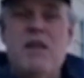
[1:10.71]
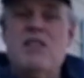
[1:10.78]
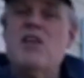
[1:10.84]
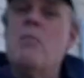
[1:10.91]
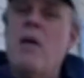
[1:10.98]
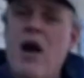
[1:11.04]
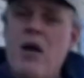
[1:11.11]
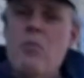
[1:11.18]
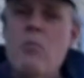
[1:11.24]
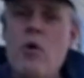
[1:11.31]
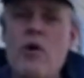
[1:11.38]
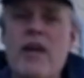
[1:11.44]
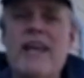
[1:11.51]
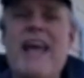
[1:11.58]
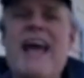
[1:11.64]
Tomorrow
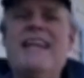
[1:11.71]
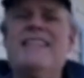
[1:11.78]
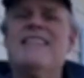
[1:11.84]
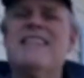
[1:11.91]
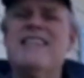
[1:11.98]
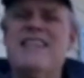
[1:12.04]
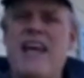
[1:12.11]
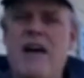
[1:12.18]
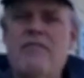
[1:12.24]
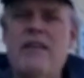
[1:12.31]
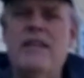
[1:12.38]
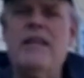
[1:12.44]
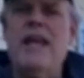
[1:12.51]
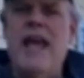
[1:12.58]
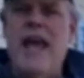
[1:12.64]
morning at
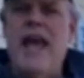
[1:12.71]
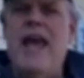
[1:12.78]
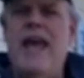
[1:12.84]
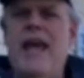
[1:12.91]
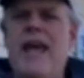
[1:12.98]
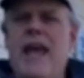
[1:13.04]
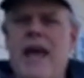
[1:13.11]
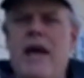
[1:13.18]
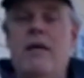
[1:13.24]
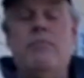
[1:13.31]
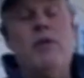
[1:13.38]
7 a.m.,